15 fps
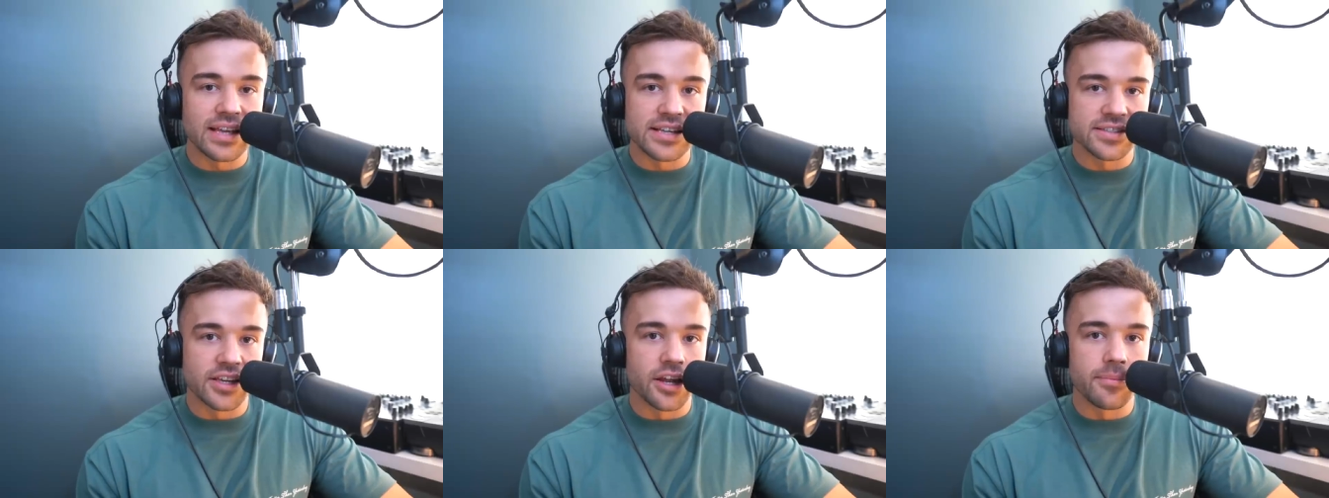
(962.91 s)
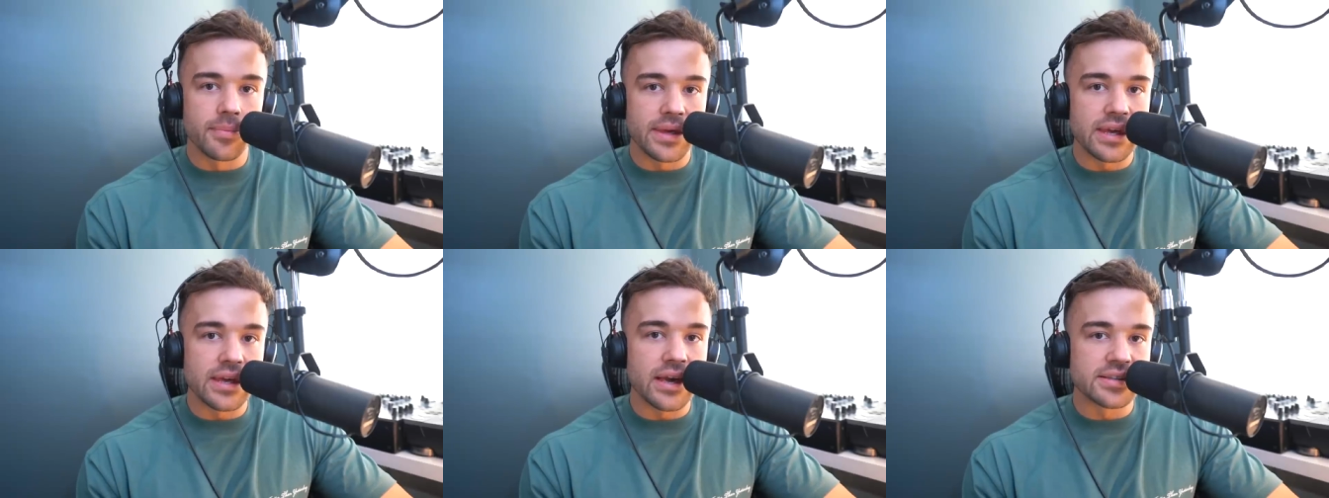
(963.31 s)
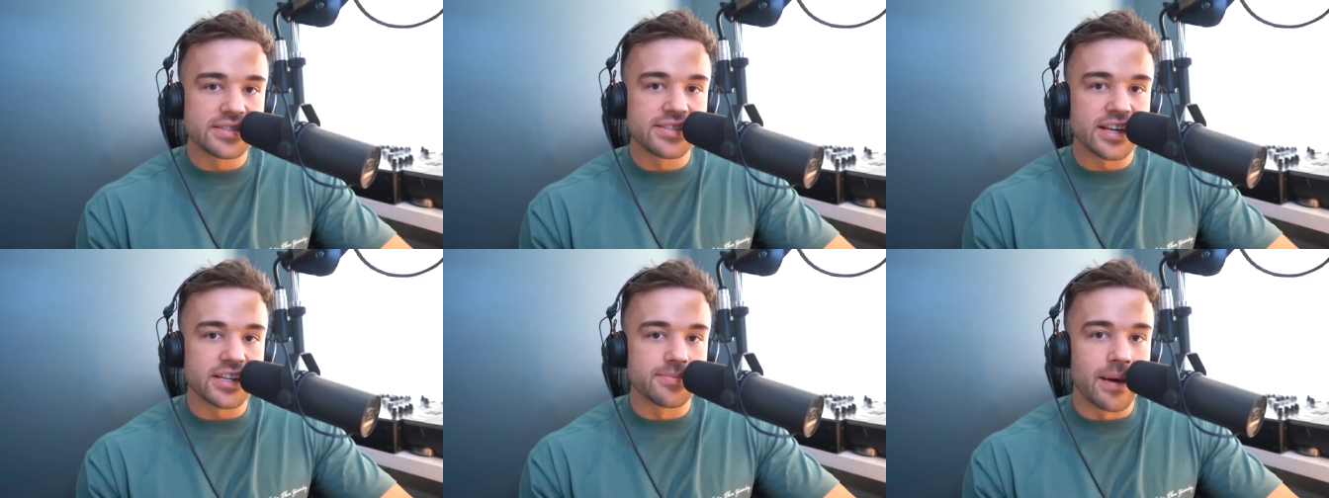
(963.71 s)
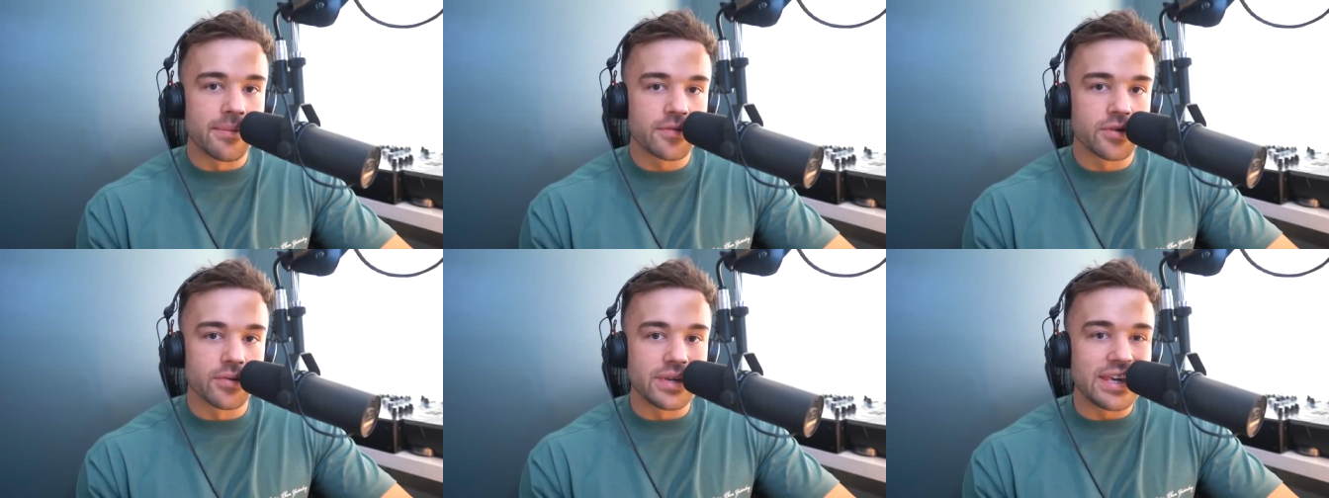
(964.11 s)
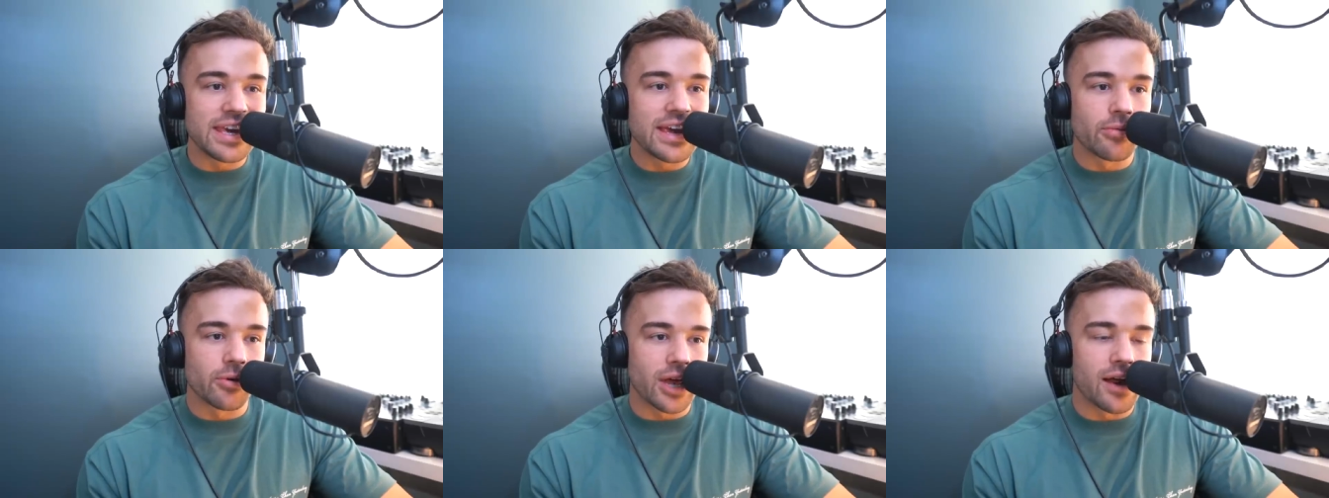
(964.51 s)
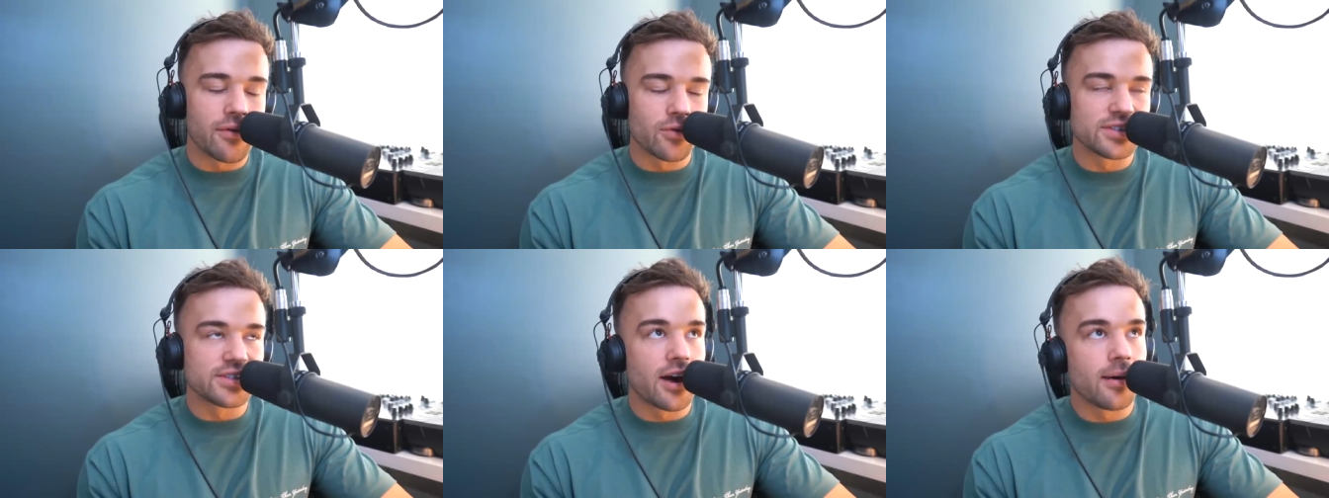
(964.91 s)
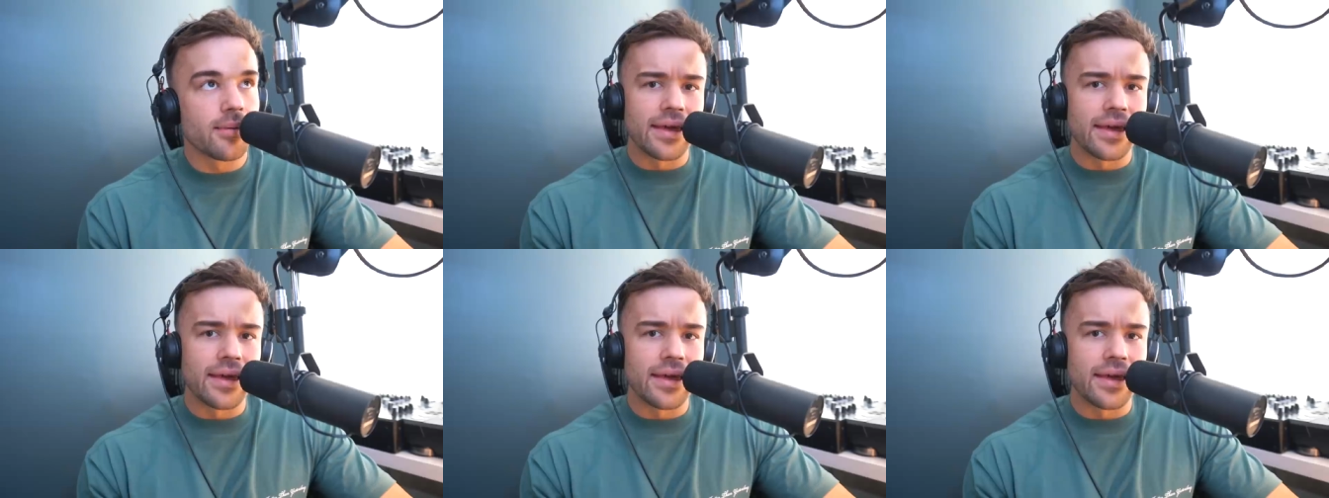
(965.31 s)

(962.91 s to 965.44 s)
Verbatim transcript: It's going to be a six month to a year recovery time.